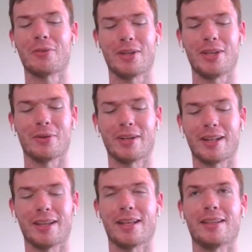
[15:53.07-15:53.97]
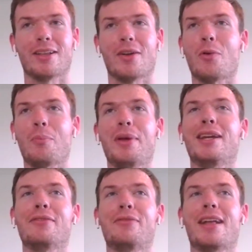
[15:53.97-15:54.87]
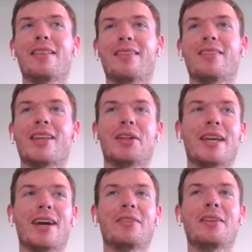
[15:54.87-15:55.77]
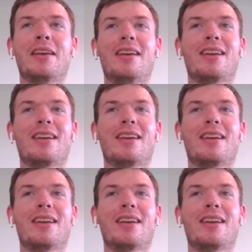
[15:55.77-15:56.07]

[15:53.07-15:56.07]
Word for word: where you were going to get the whole picket fence and settle down,